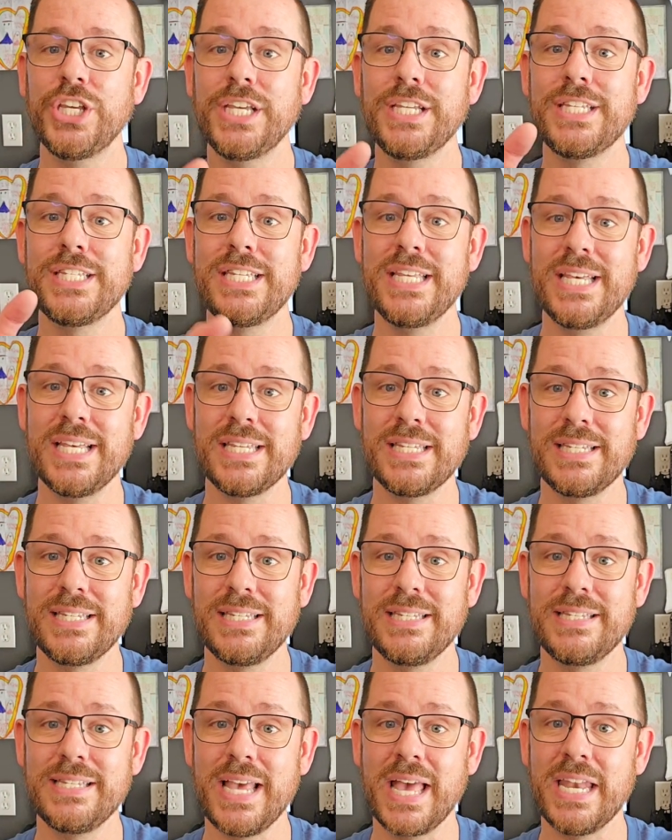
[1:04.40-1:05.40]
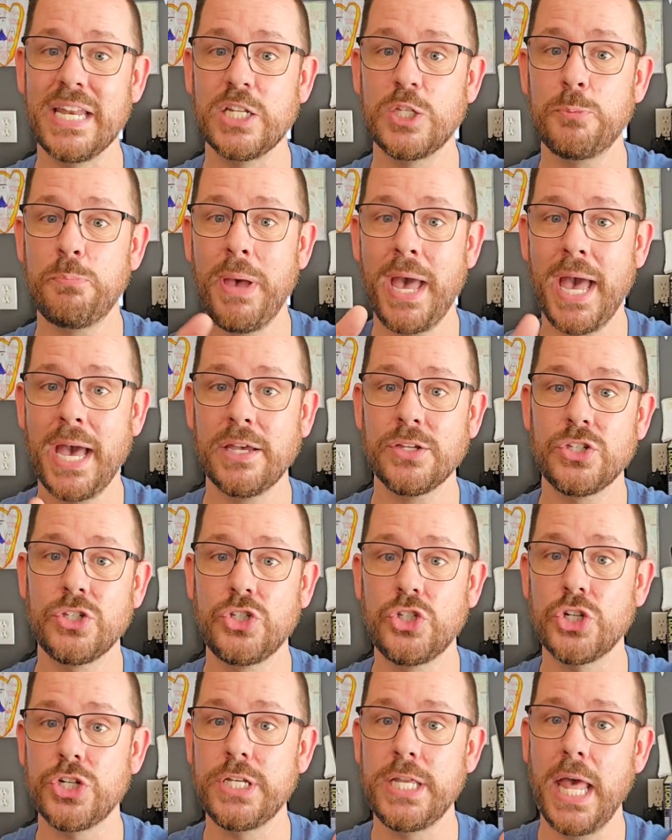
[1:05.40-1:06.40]
exists and it's
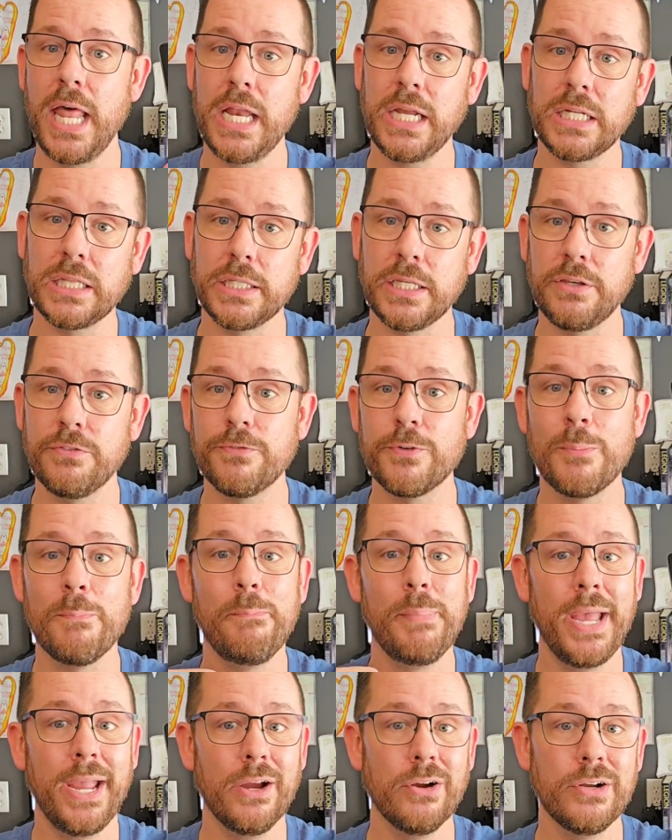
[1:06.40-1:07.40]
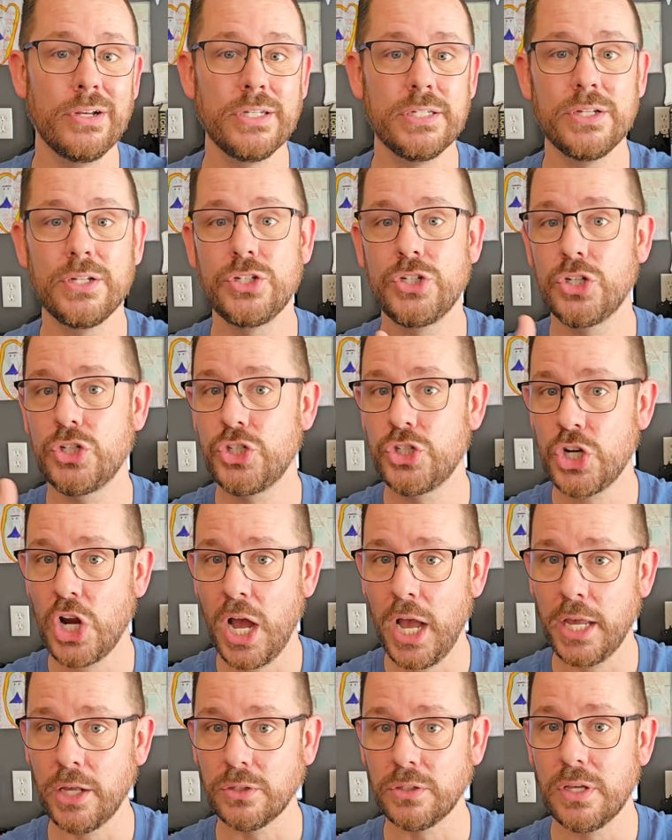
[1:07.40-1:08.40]
passed genetically from parent to
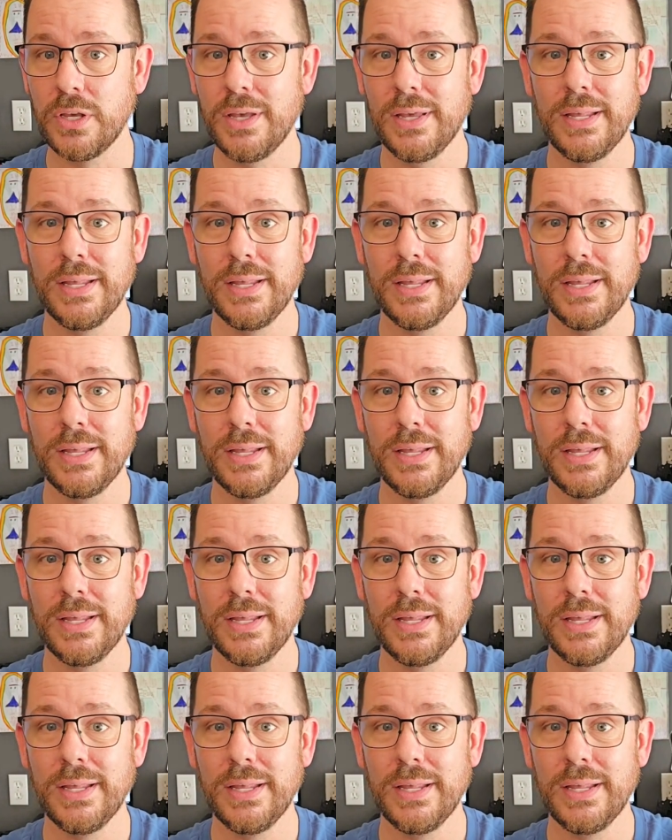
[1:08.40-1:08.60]
child.